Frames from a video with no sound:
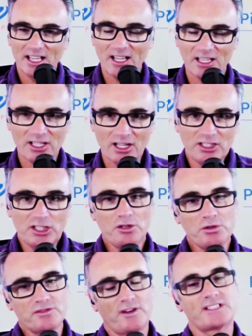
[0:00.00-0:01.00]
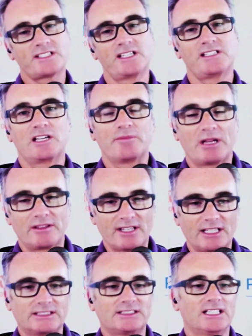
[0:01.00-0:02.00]
Yeah, yeah. You know what's fascinating about
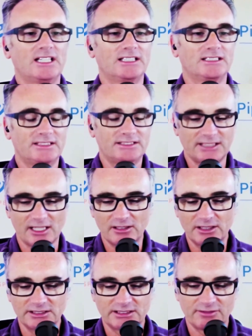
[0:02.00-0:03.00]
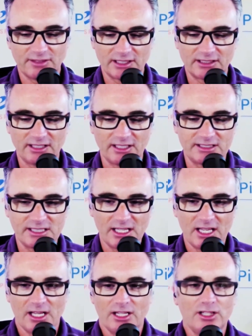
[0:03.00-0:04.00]
that, uh, Darren, is the fact that
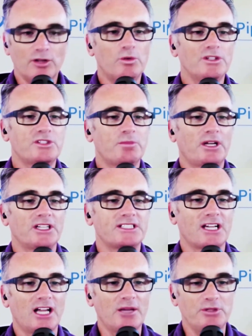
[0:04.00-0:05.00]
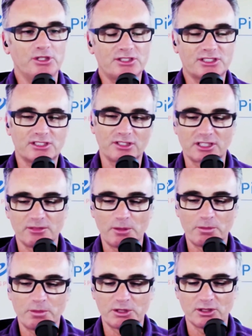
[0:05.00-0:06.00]
you know once upon a time you'd sort of come
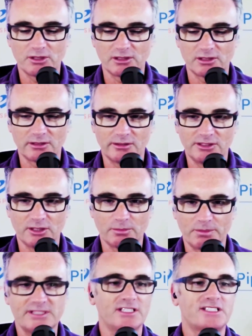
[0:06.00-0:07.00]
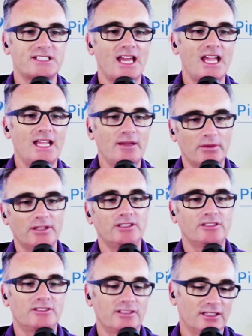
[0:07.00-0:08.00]
up with your your business name,
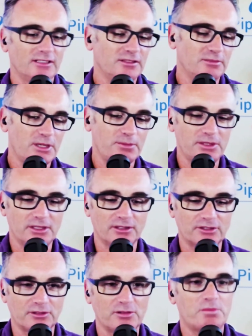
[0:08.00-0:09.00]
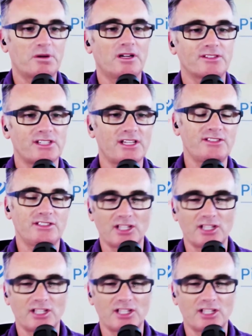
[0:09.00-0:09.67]
and you uh, maybe you go through a process.